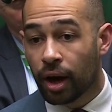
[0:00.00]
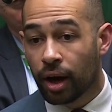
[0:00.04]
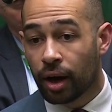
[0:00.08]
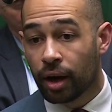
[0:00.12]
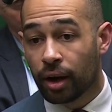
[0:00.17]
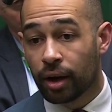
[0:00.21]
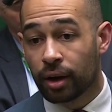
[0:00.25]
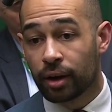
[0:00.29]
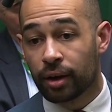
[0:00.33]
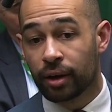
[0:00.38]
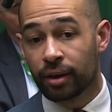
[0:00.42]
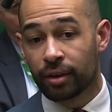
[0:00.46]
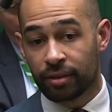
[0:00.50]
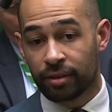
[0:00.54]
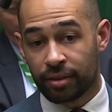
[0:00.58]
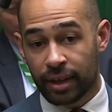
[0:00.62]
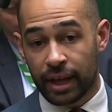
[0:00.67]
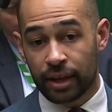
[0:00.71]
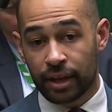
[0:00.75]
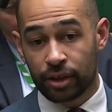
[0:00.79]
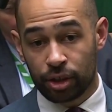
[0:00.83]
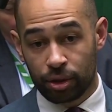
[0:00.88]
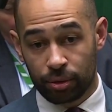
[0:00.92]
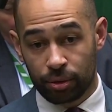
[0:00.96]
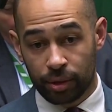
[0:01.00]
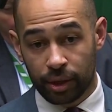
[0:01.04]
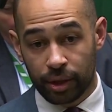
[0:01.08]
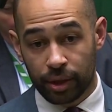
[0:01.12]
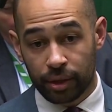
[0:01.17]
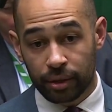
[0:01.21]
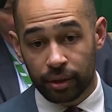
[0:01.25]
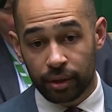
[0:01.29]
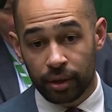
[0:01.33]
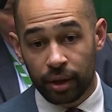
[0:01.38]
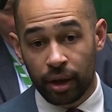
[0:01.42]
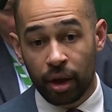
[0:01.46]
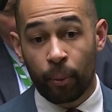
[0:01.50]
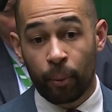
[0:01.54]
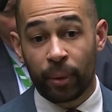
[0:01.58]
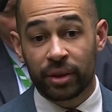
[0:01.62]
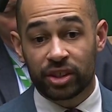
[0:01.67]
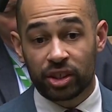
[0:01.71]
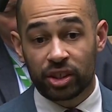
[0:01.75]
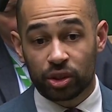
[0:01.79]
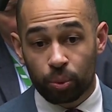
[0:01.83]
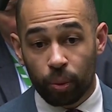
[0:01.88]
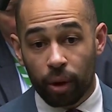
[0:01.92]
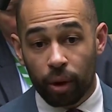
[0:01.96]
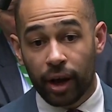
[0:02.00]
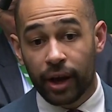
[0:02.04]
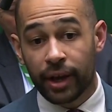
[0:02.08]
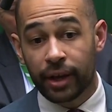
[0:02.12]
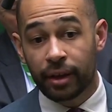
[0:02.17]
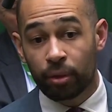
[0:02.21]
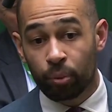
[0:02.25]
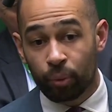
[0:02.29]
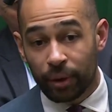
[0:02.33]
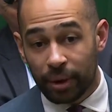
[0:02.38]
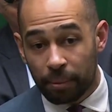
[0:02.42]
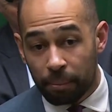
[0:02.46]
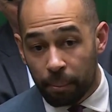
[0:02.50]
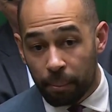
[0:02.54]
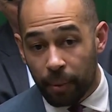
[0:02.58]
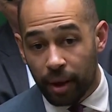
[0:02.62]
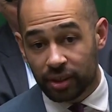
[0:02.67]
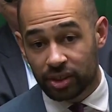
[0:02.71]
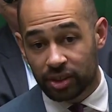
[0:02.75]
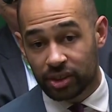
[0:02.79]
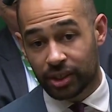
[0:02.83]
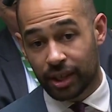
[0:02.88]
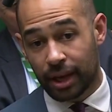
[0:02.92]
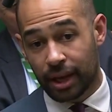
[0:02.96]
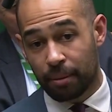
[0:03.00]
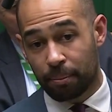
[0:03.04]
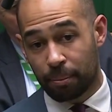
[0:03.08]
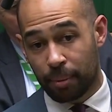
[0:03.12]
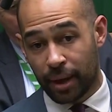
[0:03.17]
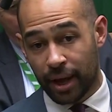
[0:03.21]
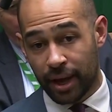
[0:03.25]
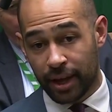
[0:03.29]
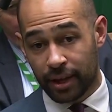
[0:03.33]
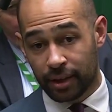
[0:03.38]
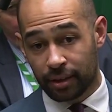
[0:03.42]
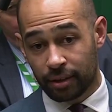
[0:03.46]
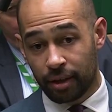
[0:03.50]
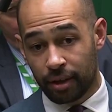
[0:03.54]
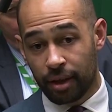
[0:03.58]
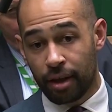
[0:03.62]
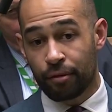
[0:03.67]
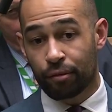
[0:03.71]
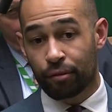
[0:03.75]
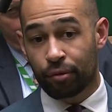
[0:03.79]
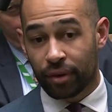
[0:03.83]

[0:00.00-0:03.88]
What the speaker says: are their union, which is why we must campaign